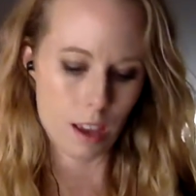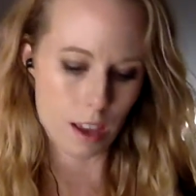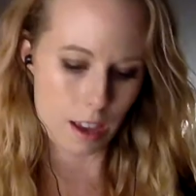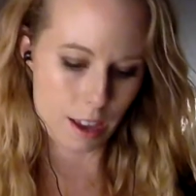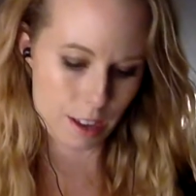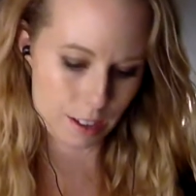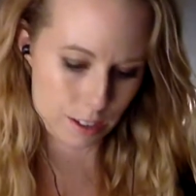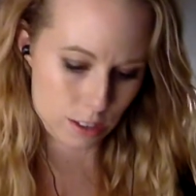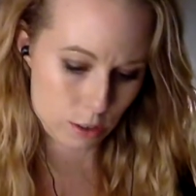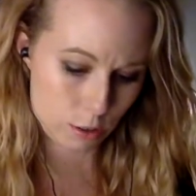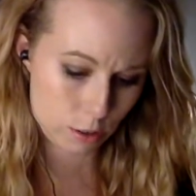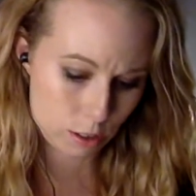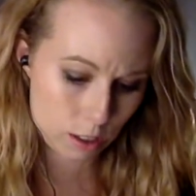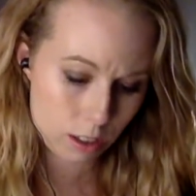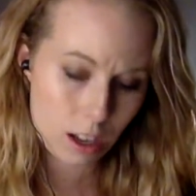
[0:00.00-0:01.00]
And so
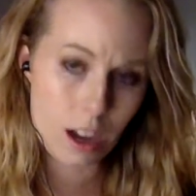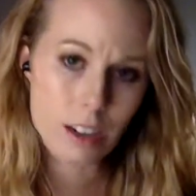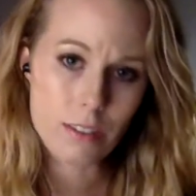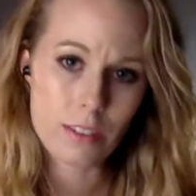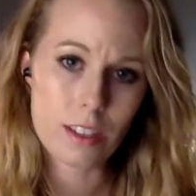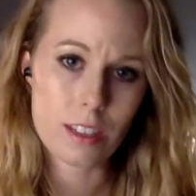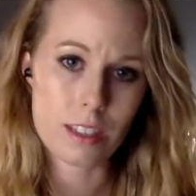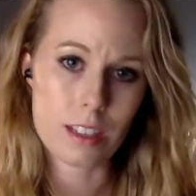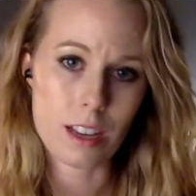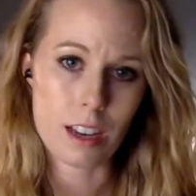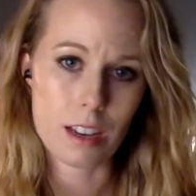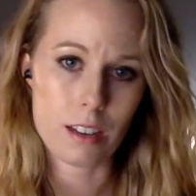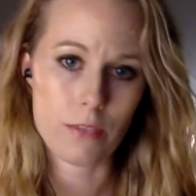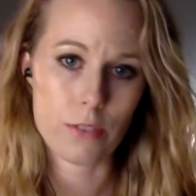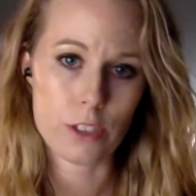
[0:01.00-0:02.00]
there's a lot of things
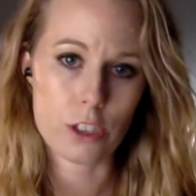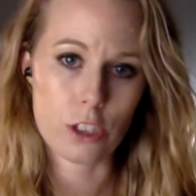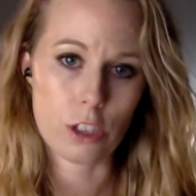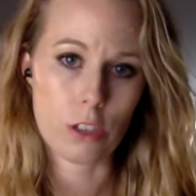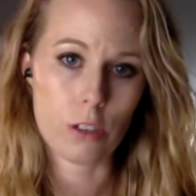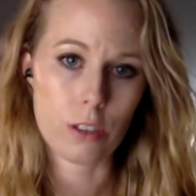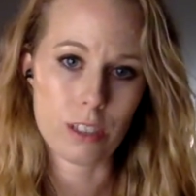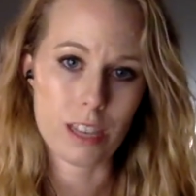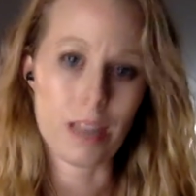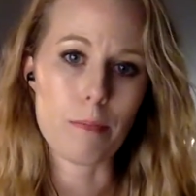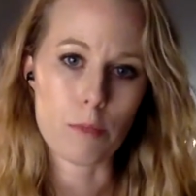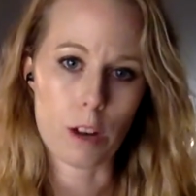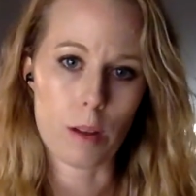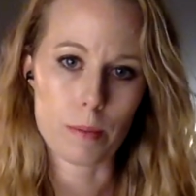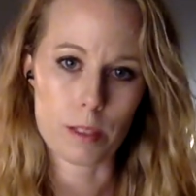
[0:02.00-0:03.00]
that Fitzgerald name
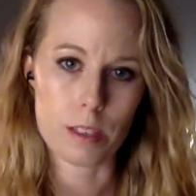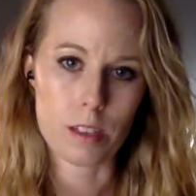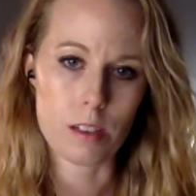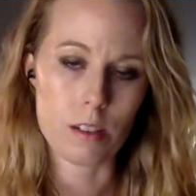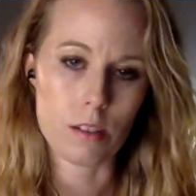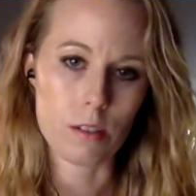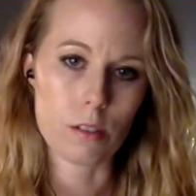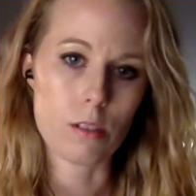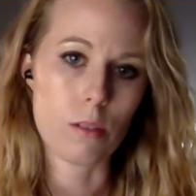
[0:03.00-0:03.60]
drops in here,